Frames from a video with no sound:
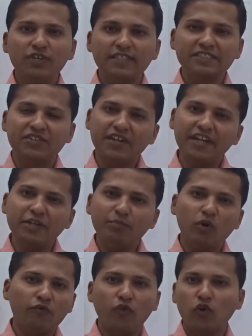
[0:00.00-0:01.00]
his great
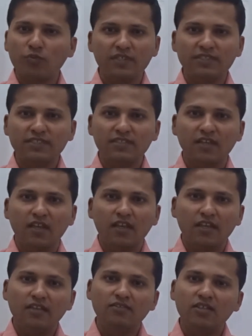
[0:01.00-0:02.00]
performance
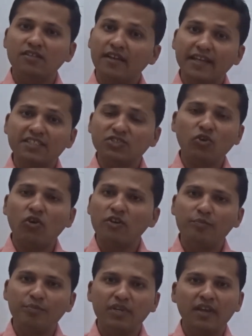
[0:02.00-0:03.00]
in the next
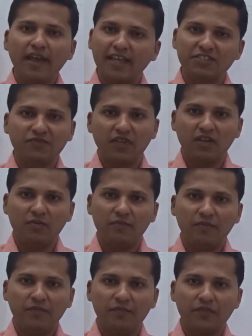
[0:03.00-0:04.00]
Olympic as well.
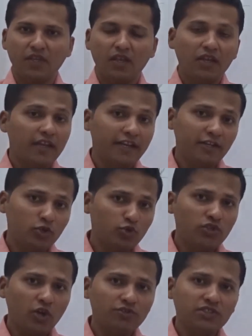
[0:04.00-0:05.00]
In two
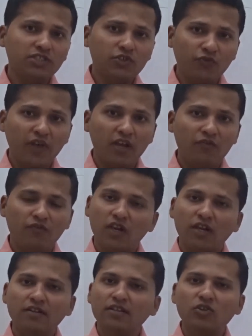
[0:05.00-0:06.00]
thousand twelve
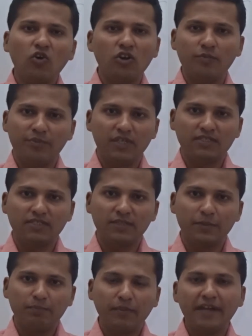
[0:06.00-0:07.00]
London Olympics,
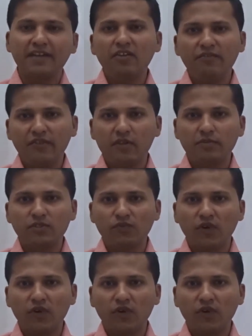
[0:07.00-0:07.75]
Michael Phelps